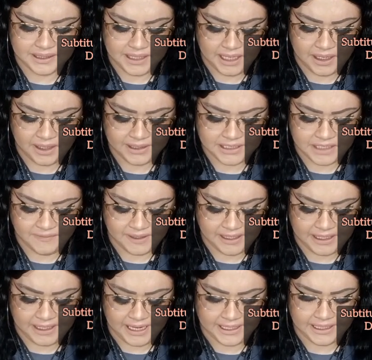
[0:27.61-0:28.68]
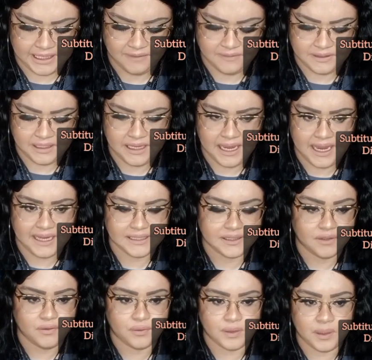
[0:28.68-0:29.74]
They are divinely guided. Everything
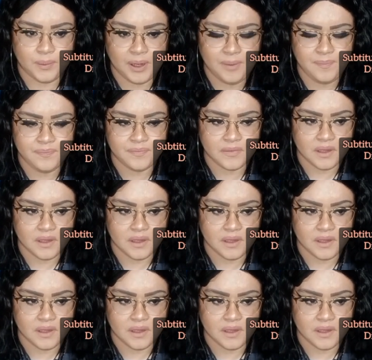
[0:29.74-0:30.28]
has free will.